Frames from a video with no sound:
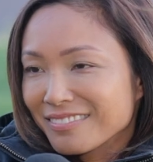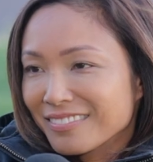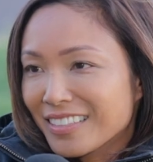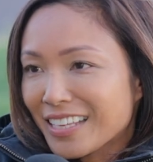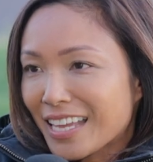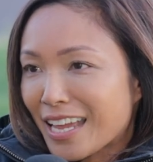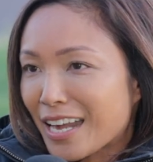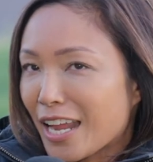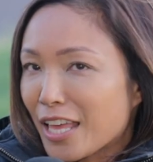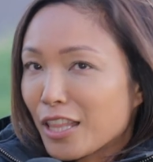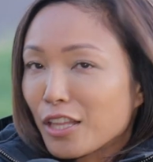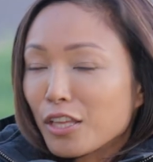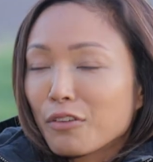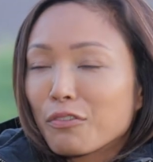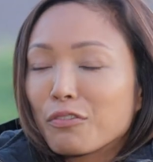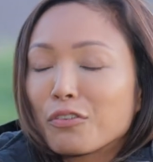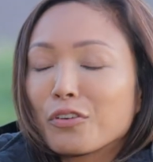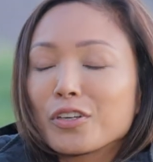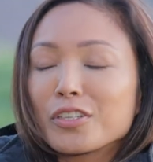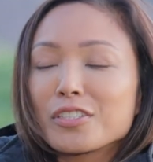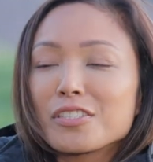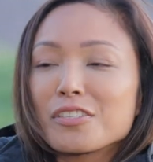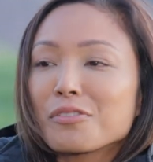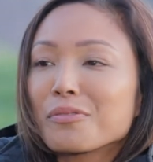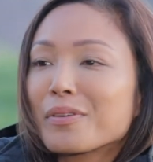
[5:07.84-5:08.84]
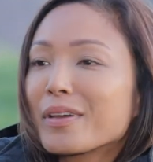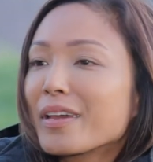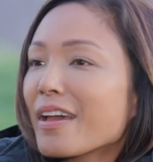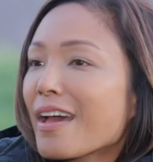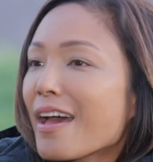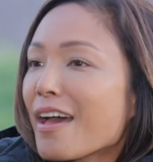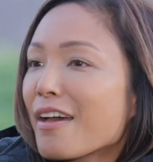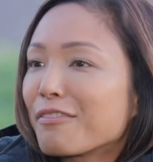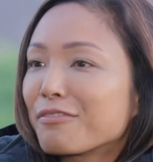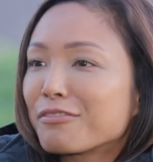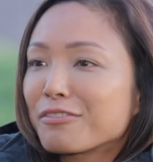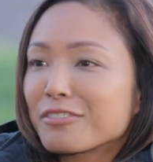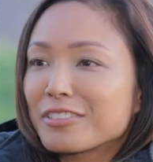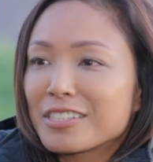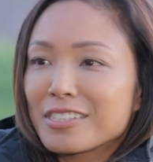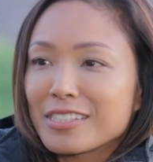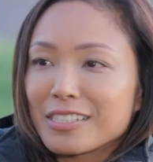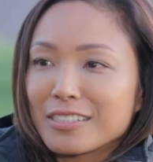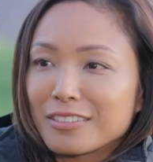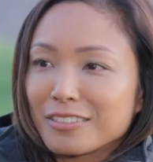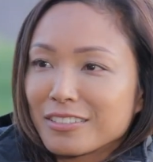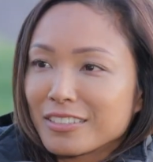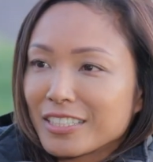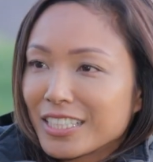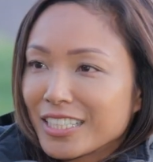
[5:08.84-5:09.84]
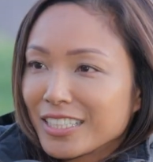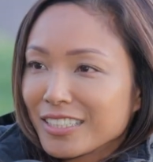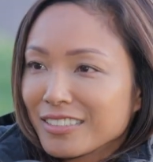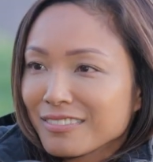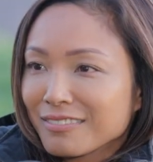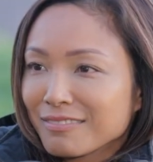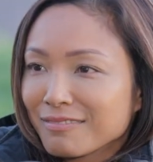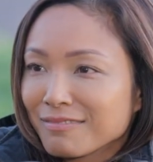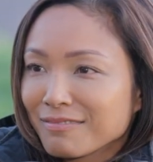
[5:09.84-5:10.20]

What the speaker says: And I look forward to it every single year.